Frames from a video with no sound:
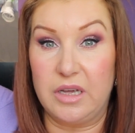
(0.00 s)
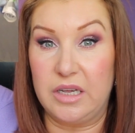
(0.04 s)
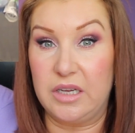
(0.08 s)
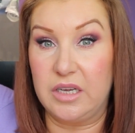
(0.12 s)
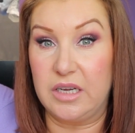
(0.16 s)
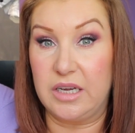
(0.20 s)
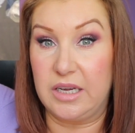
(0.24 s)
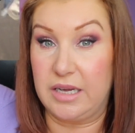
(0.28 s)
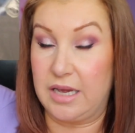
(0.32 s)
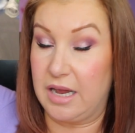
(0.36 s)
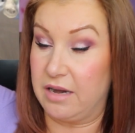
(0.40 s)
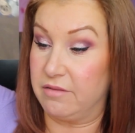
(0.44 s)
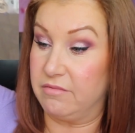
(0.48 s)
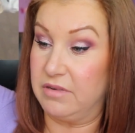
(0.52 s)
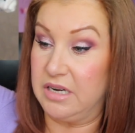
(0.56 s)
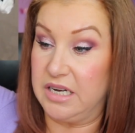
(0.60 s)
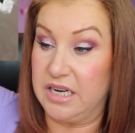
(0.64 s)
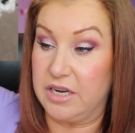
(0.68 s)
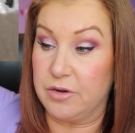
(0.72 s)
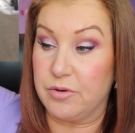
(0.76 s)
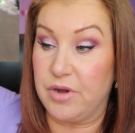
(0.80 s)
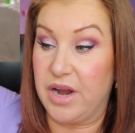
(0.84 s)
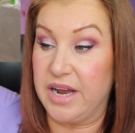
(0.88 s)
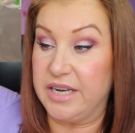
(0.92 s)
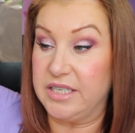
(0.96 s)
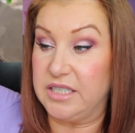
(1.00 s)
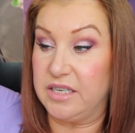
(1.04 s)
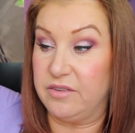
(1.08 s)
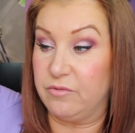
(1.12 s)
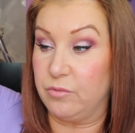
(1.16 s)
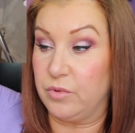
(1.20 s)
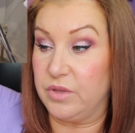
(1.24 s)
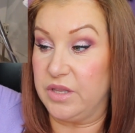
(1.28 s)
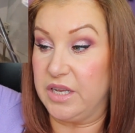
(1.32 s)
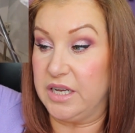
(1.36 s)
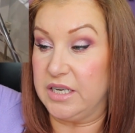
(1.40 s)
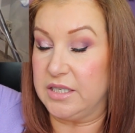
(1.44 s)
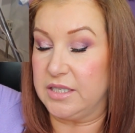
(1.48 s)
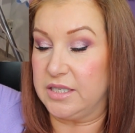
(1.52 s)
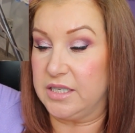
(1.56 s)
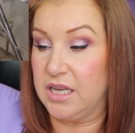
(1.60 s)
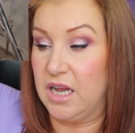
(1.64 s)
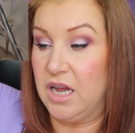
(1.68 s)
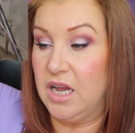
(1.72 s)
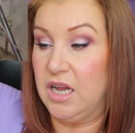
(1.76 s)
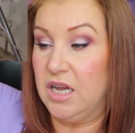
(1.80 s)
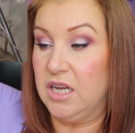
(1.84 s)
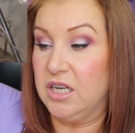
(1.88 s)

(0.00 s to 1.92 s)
You can get really creative with this.